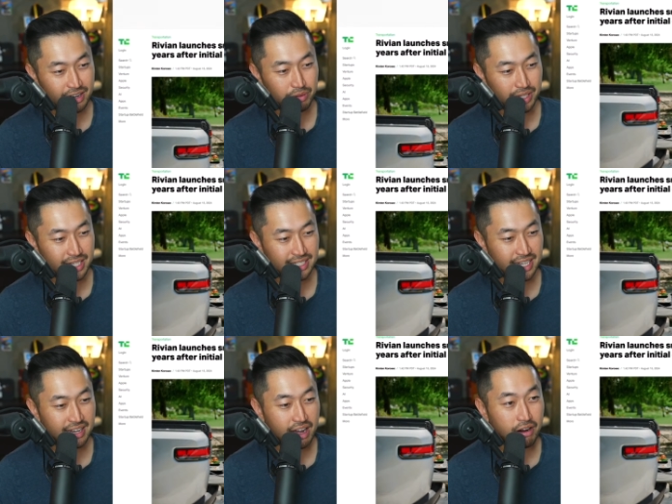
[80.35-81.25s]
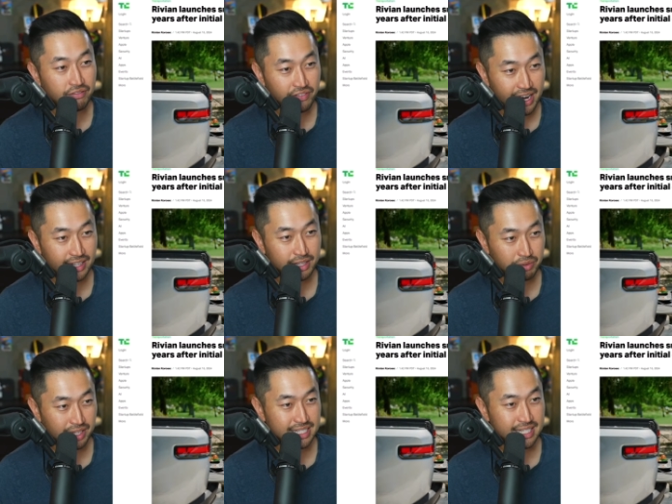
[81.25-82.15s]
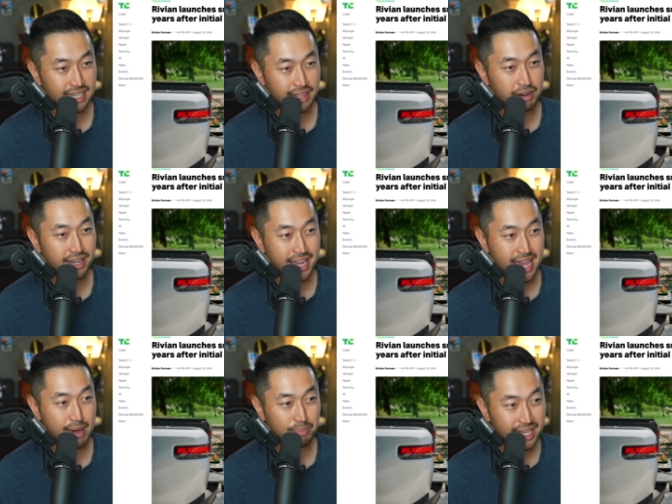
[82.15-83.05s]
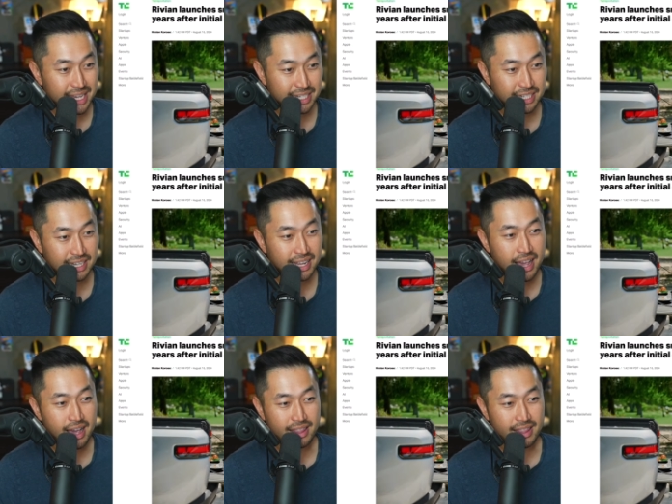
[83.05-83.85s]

They're finally releasing their camp kitchen